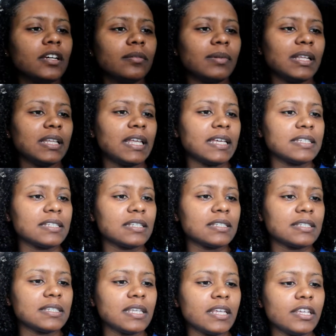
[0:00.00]
Herbal
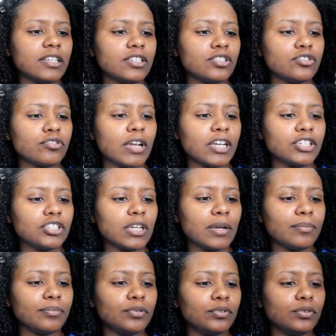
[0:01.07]
Essences dry
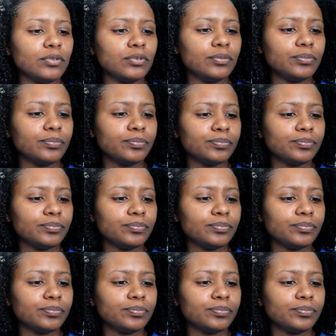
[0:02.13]
shampoo